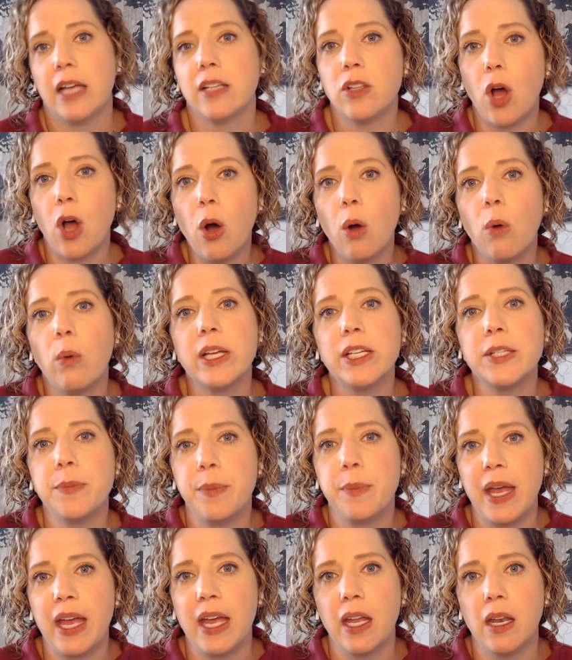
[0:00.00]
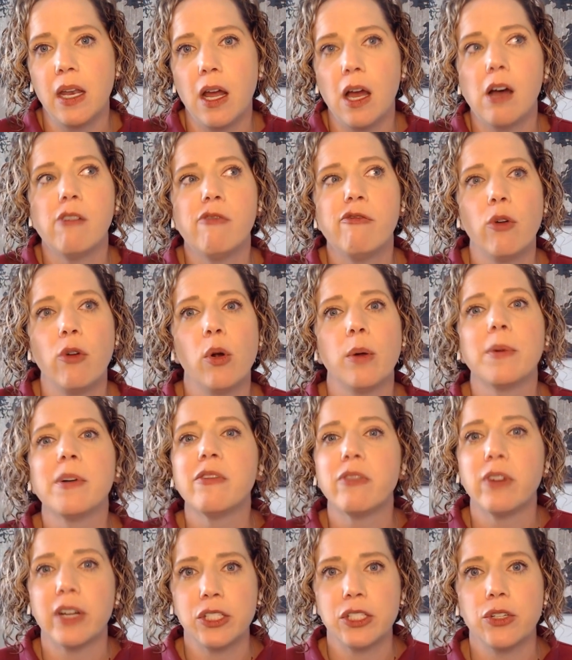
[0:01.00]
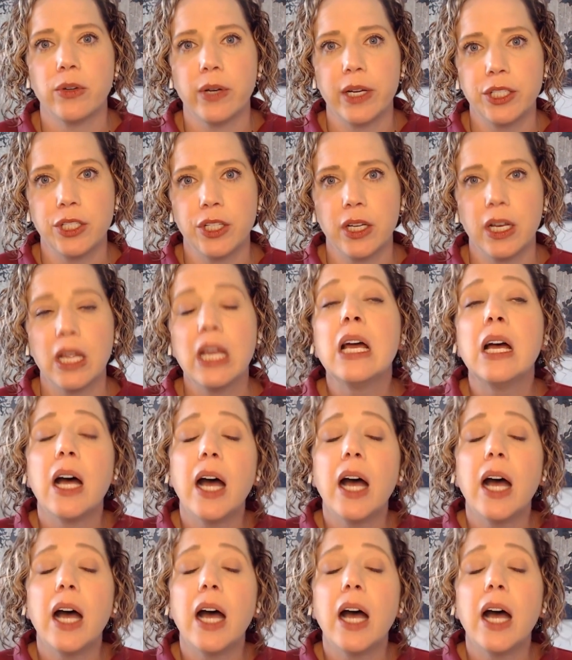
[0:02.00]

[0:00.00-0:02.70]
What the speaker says: has always been a form of restoration.